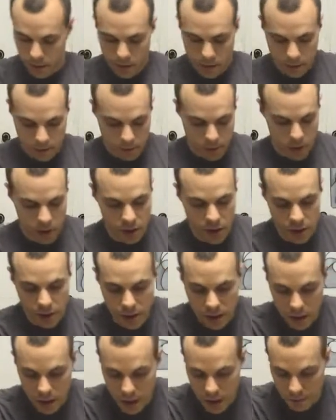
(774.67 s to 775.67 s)
Push just
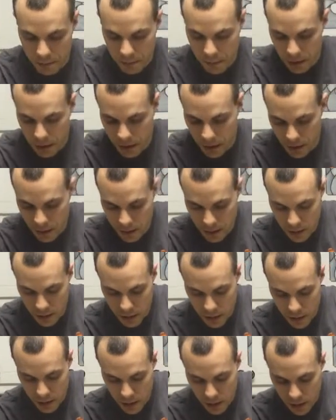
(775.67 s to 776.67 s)
a couple of
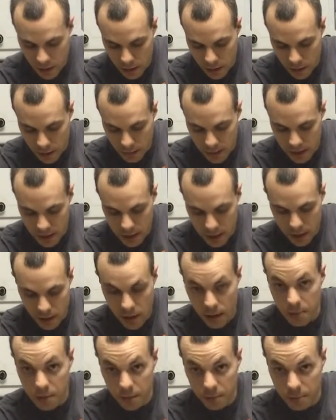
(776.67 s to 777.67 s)
little bits here.
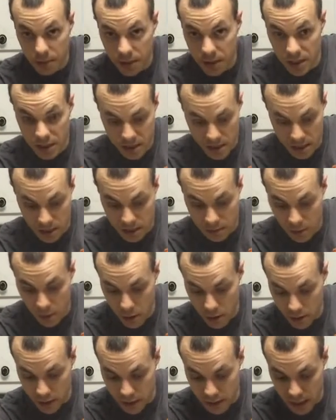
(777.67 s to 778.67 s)
I'm going to put this in a
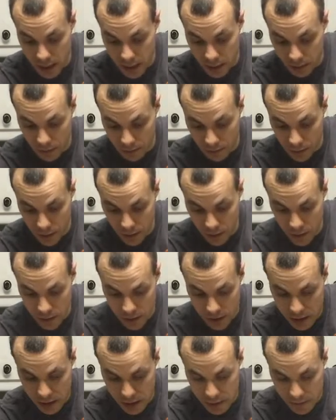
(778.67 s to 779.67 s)
smaller container, of
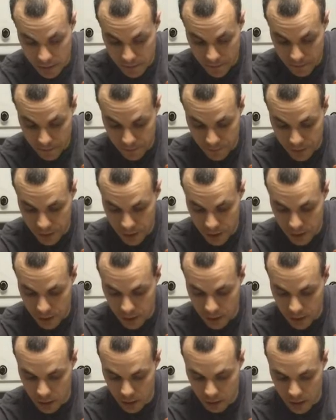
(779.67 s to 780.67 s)
course. Get
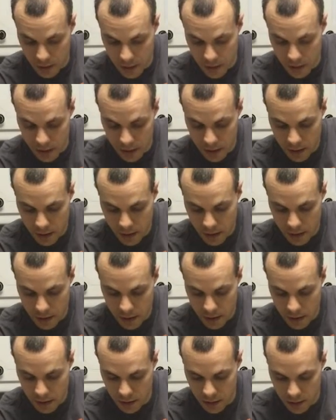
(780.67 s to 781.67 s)
a little bit on there.
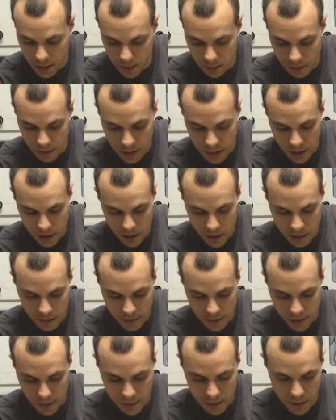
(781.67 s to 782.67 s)
Just a little bit
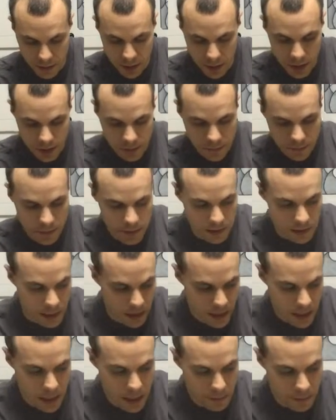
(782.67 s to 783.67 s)
of everything. Maybe a
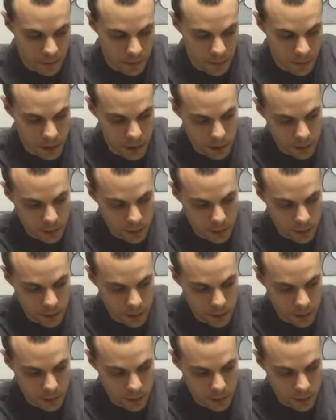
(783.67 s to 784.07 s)
caper or two.